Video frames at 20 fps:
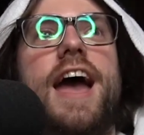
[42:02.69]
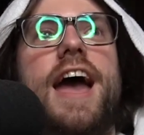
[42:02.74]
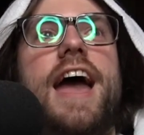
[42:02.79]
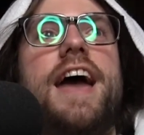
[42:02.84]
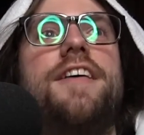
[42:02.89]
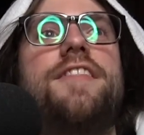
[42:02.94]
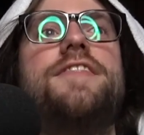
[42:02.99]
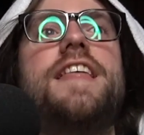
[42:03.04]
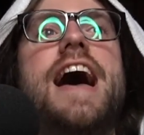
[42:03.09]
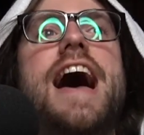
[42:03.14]

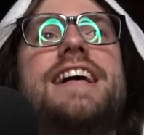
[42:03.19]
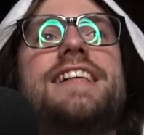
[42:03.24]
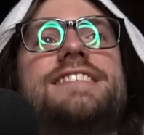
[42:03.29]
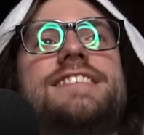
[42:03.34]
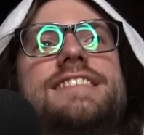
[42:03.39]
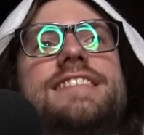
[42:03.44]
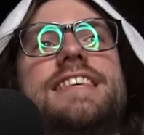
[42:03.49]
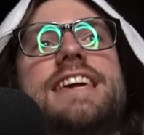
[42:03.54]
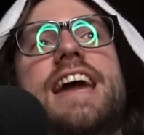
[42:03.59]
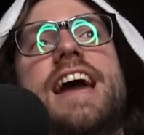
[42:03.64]
And
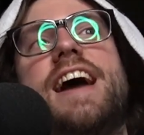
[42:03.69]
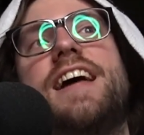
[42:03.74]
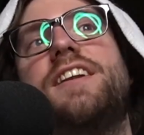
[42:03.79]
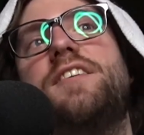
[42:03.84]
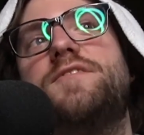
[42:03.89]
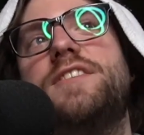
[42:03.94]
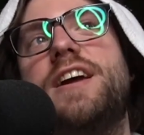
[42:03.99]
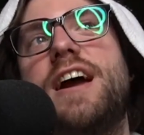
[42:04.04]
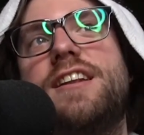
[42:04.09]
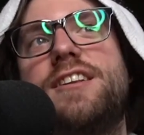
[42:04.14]
that's the end
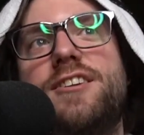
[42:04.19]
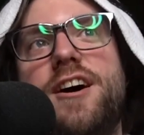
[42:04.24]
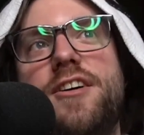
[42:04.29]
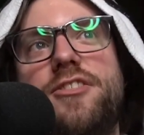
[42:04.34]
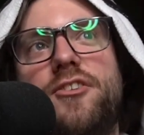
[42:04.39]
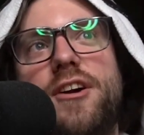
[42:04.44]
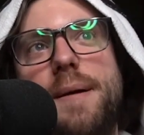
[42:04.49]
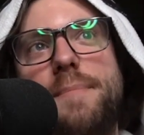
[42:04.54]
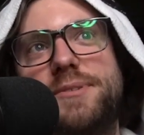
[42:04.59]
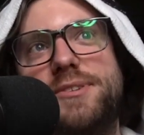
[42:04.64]
of yet
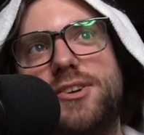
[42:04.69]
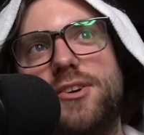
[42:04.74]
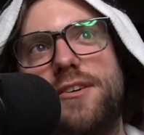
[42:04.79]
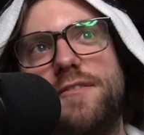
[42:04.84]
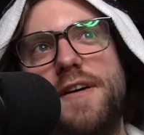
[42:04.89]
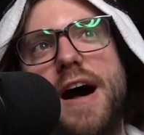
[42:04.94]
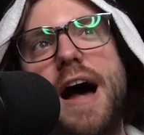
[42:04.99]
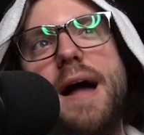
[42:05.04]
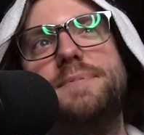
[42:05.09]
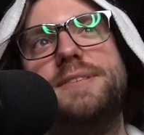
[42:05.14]
another episode
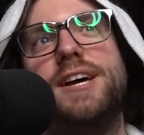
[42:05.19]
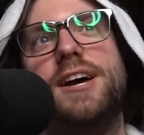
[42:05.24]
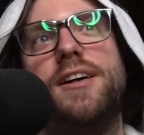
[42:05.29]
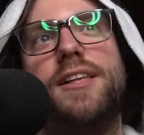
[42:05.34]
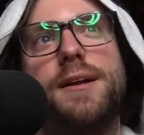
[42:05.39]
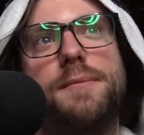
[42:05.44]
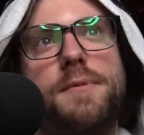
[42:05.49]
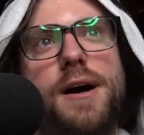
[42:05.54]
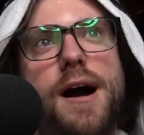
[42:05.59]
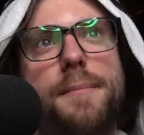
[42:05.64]
of I'm
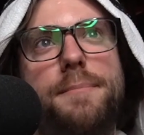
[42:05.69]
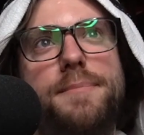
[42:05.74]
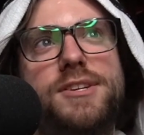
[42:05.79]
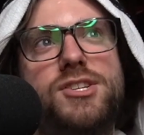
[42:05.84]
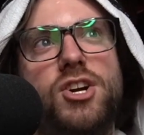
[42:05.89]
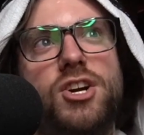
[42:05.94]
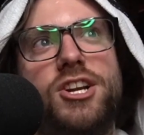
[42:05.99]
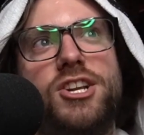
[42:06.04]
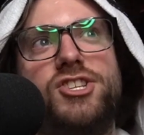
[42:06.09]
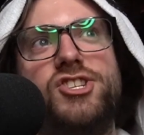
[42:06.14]
Telling Mom. Be
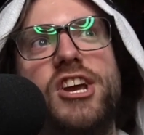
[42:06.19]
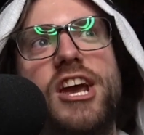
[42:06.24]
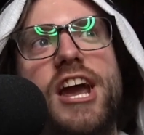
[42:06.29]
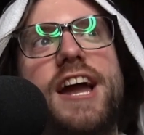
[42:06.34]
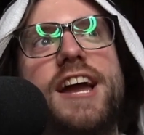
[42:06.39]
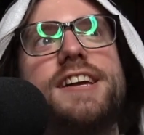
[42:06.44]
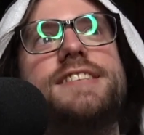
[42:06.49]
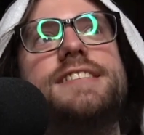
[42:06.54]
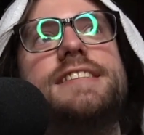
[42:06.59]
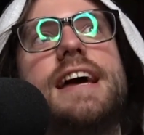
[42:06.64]
sure to
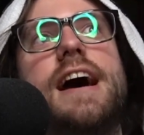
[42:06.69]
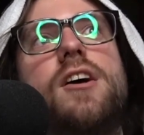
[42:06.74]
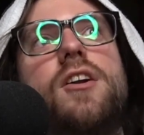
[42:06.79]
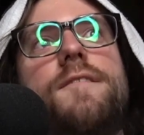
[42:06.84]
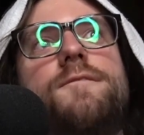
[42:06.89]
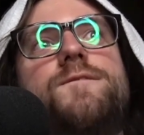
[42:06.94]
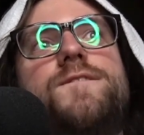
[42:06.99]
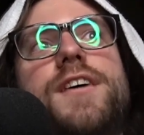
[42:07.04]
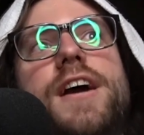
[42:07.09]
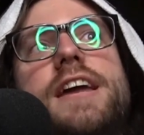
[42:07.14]
check us out
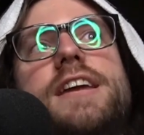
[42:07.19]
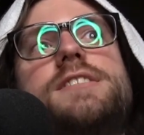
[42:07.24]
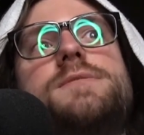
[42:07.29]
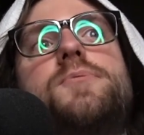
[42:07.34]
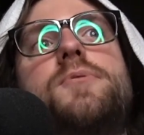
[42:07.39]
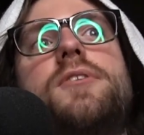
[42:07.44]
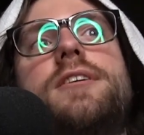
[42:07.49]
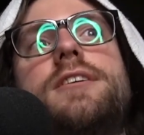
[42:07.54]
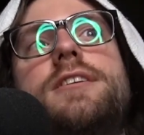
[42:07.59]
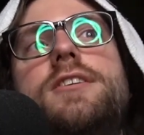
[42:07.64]
on
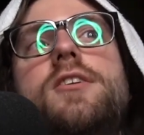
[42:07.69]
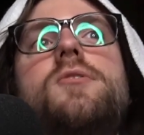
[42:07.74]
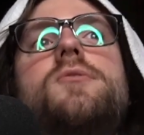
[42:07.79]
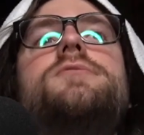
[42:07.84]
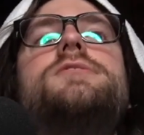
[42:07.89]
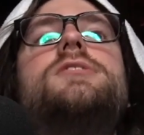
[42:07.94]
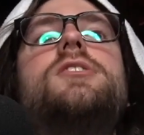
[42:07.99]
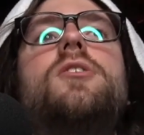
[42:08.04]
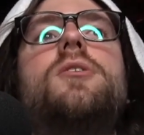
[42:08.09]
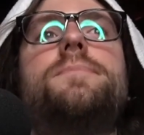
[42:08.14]
Facebook,
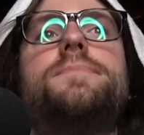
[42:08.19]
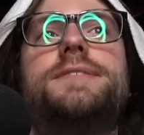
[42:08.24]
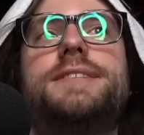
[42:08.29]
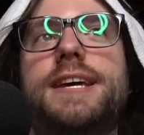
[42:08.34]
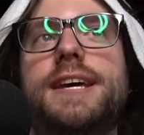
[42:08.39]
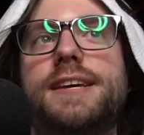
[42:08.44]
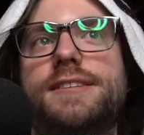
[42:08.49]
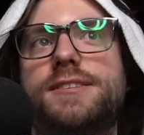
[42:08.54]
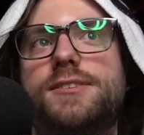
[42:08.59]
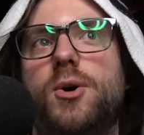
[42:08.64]
YouTube,
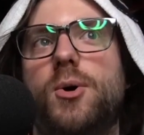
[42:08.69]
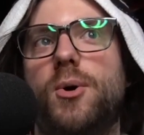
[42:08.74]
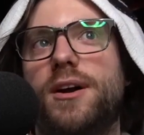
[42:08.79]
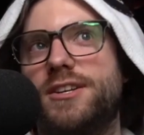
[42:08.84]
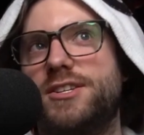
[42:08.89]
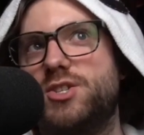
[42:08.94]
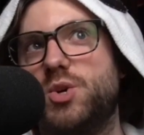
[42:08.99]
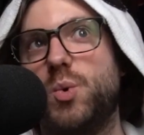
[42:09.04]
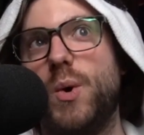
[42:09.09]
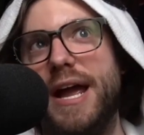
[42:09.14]

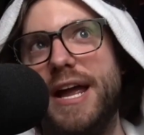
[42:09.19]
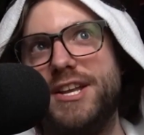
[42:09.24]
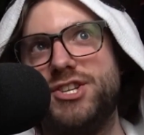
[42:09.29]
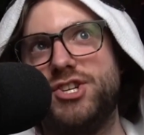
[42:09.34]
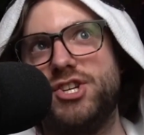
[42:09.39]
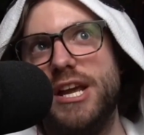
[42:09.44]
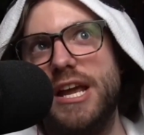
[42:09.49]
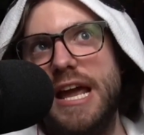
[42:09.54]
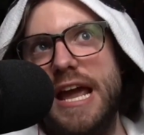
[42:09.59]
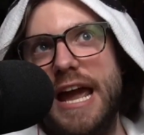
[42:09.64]
Discord,
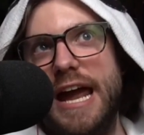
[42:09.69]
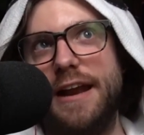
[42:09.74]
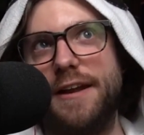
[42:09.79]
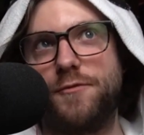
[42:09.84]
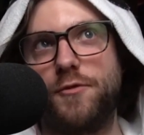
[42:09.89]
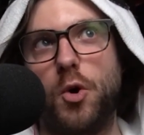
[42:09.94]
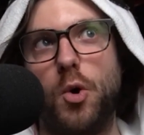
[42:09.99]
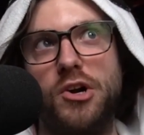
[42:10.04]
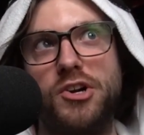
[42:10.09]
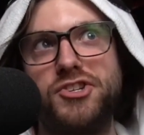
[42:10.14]
Twitch, and of
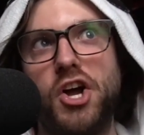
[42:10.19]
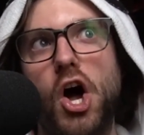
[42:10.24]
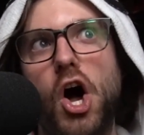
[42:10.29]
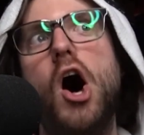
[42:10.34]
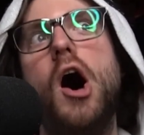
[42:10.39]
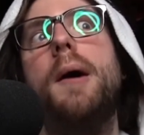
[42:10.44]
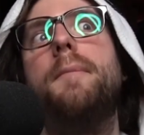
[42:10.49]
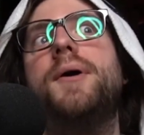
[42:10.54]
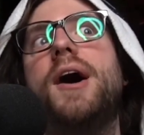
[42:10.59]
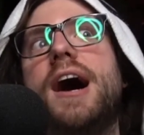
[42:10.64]
course,
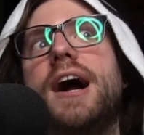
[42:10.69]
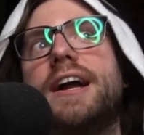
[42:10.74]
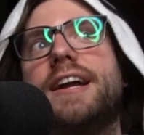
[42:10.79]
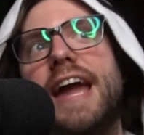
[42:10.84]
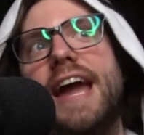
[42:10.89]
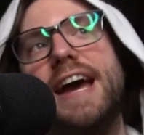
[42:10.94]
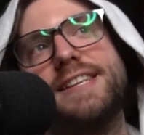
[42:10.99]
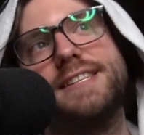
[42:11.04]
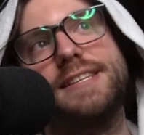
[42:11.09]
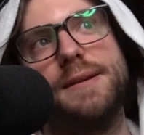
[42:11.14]
all
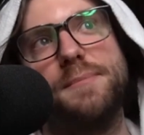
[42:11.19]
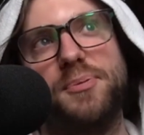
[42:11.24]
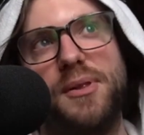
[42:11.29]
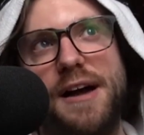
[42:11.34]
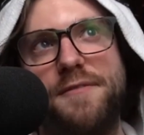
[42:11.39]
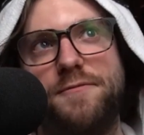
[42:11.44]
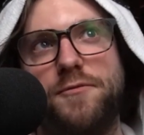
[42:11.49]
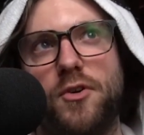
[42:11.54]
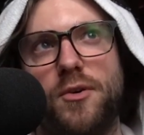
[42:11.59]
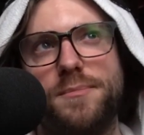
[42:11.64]
podcasting
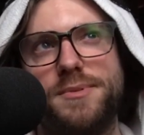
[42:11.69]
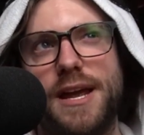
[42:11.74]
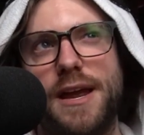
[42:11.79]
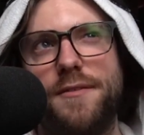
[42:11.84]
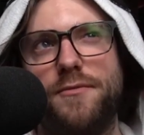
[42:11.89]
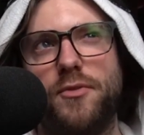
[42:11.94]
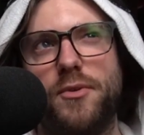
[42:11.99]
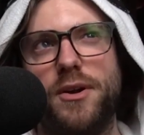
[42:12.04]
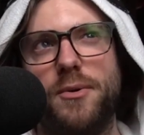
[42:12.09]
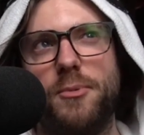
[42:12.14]
platforms
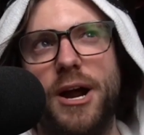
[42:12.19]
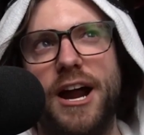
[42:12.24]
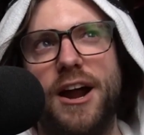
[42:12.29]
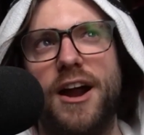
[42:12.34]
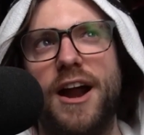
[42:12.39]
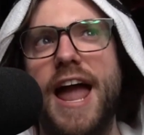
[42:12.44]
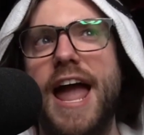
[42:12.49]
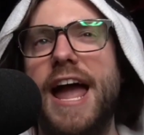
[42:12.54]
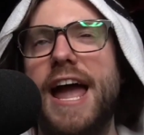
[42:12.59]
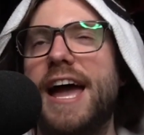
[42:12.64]

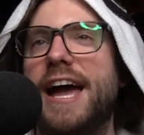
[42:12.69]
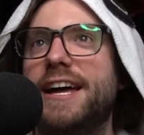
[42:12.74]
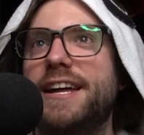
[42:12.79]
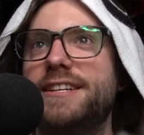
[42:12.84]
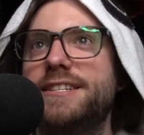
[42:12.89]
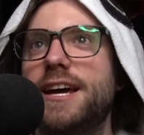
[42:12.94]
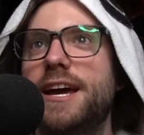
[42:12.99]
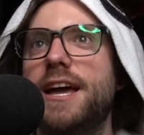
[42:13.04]
everywhere. And